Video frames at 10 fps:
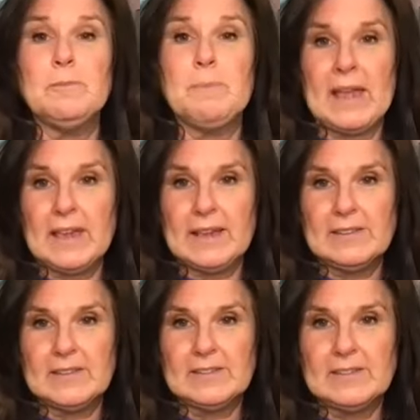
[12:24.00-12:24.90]
banking
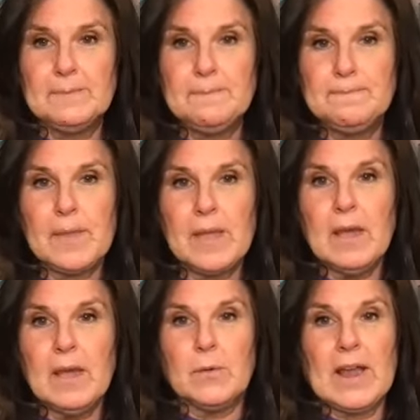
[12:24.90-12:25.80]
system.
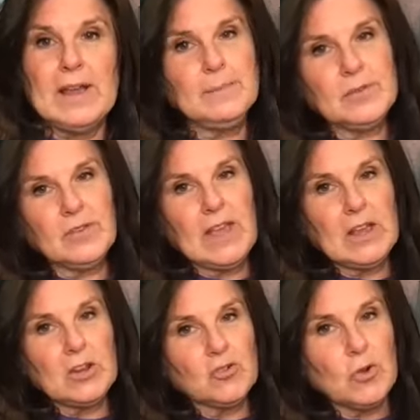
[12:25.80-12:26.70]
Right? So they
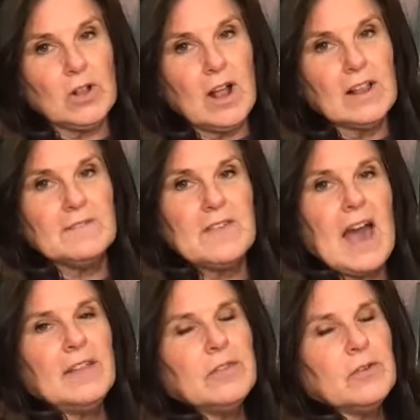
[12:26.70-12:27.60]
control all of
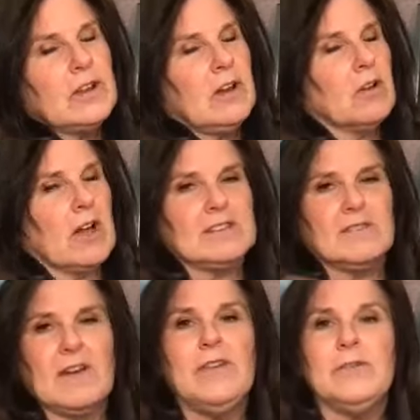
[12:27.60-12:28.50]
that. They're in all kinds
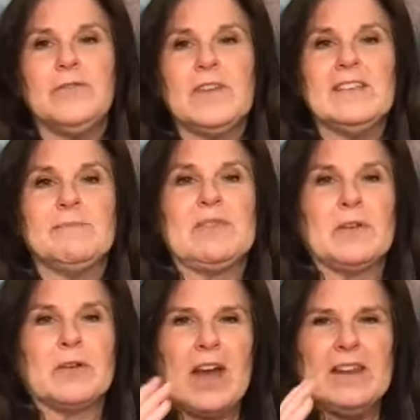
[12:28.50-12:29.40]
of other things, but
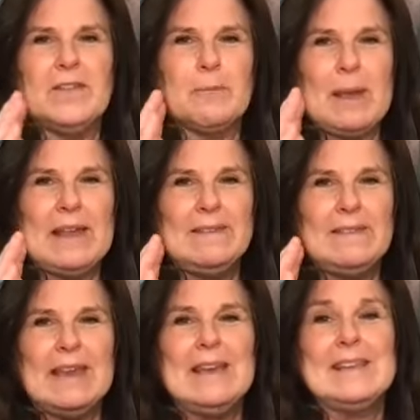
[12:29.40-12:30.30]
they're kind of their main
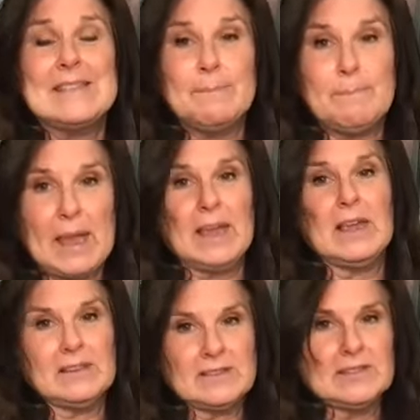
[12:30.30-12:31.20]
thing is the
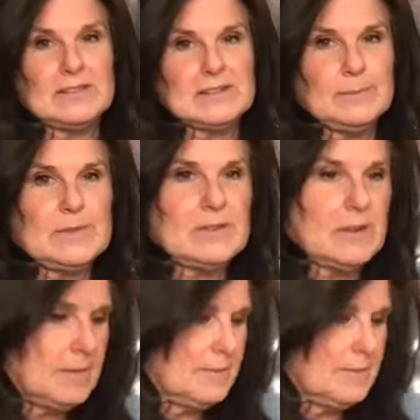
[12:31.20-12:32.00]
banking systems.